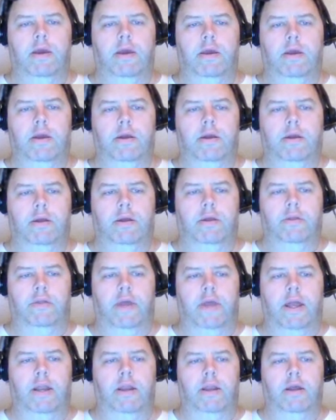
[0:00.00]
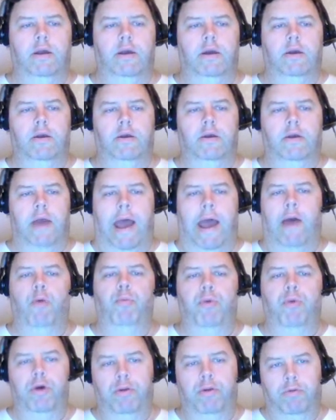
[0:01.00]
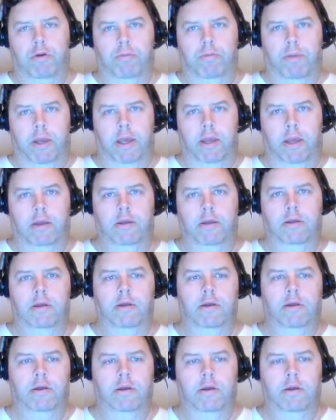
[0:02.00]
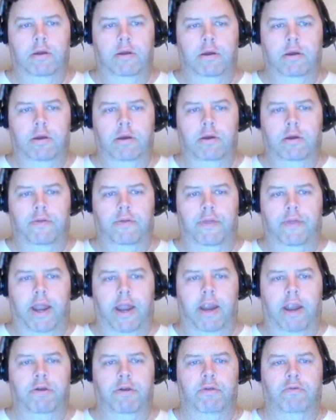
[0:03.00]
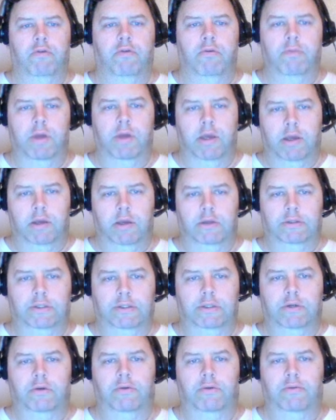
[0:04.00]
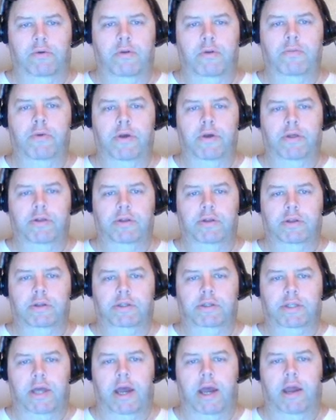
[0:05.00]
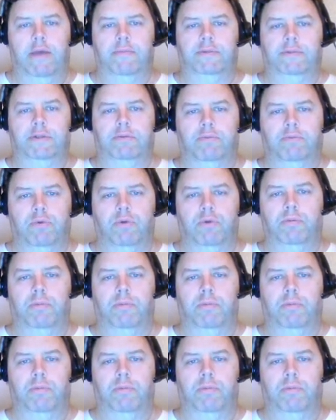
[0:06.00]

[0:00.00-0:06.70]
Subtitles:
Then output would be the area of the room is room width times room length.